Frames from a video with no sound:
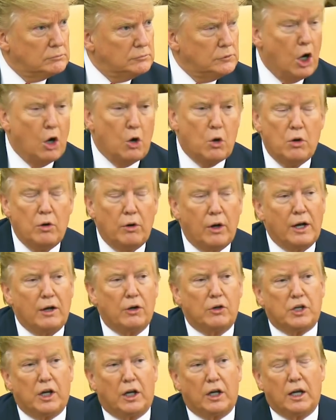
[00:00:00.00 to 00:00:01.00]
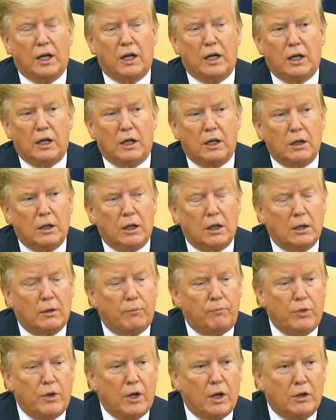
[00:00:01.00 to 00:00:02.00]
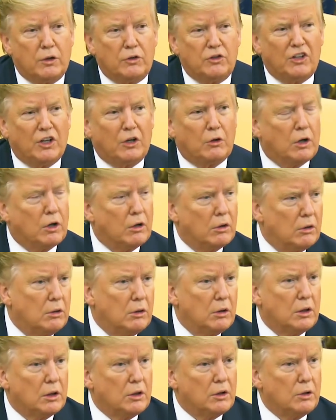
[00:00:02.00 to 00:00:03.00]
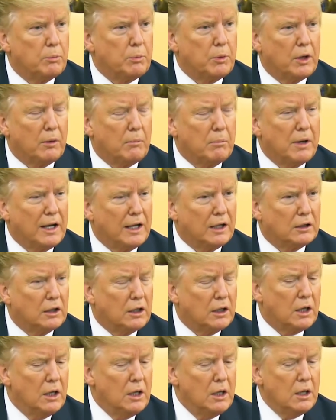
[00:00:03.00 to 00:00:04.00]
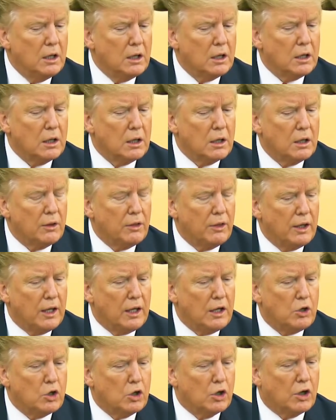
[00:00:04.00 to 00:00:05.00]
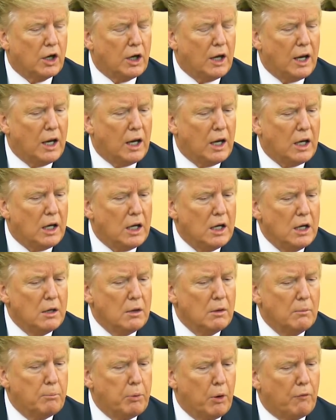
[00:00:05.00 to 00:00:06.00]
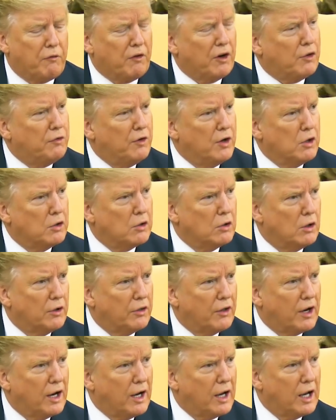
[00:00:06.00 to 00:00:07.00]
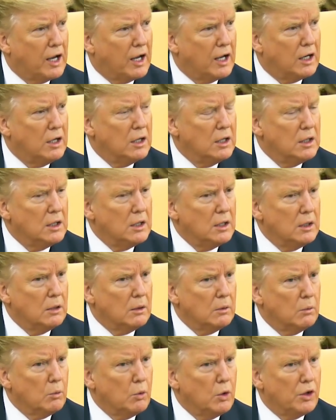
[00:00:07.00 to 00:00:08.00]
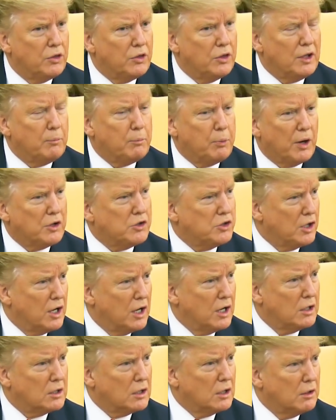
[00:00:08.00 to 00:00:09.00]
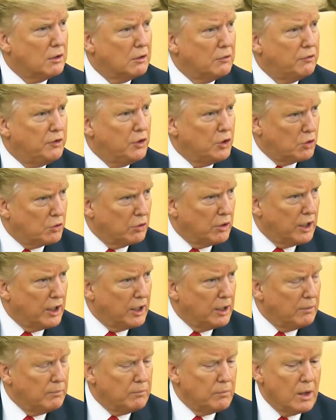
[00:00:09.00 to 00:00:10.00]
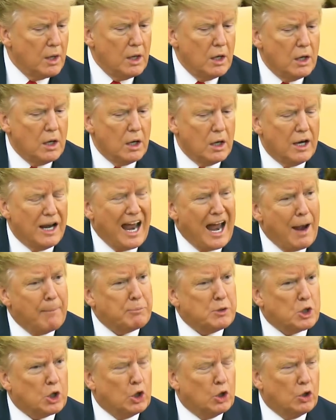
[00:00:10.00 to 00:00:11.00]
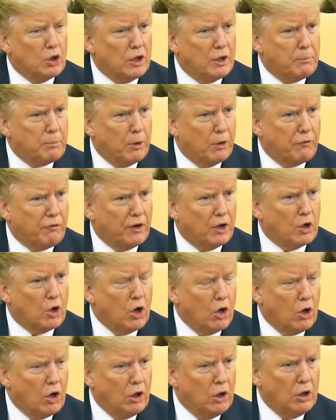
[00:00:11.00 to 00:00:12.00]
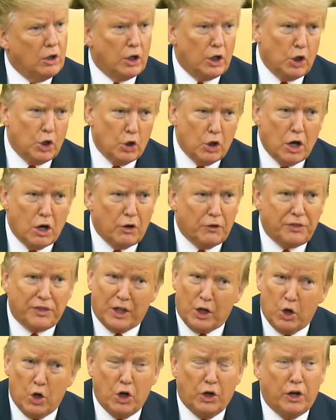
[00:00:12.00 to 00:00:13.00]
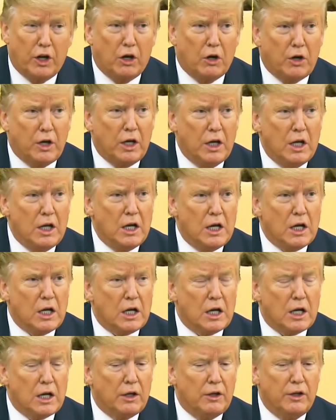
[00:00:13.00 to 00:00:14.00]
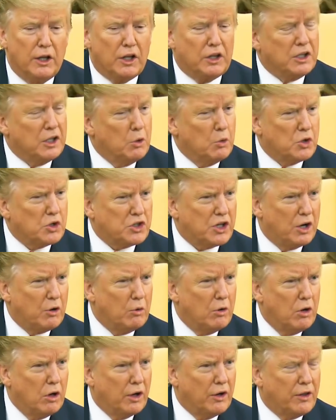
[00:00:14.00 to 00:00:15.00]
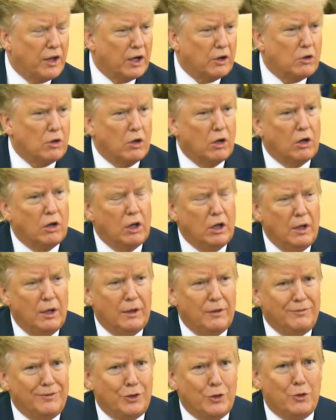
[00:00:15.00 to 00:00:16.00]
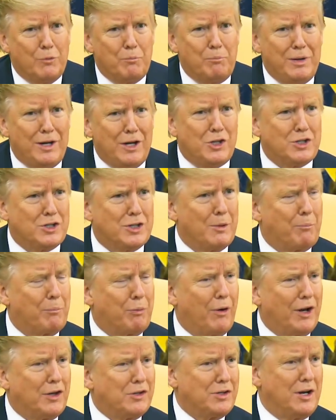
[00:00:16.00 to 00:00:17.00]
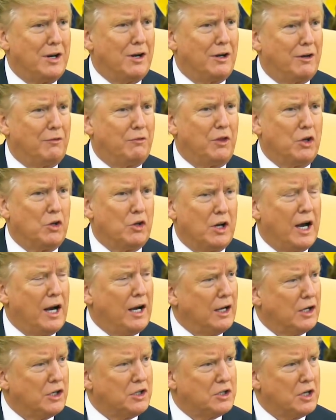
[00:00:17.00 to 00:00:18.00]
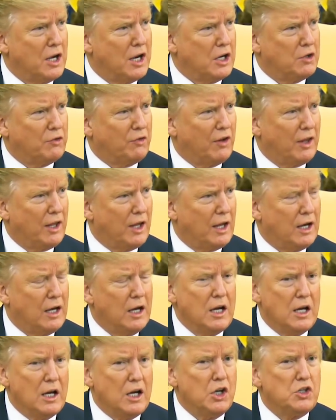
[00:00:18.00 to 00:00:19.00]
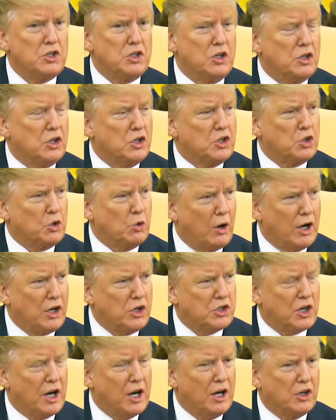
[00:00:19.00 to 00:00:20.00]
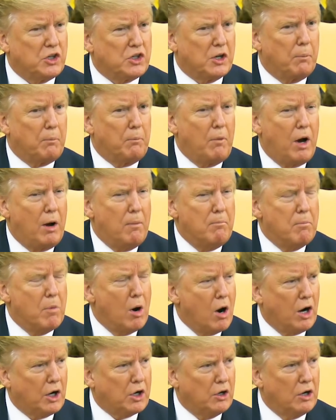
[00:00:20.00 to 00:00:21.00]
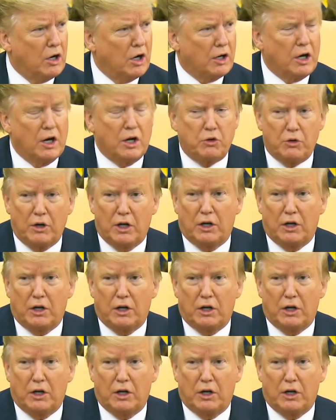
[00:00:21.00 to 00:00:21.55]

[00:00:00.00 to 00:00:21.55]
No, I don't take any. Zero, to put it mildly. They took a perfect phone call that I had with the president of Ukraine, an absolutely perfect call. You know it. They all know it. Nothing was said wrong in that call. To impeach the president of the United States for that is a disgrace, and it's a mark in our country.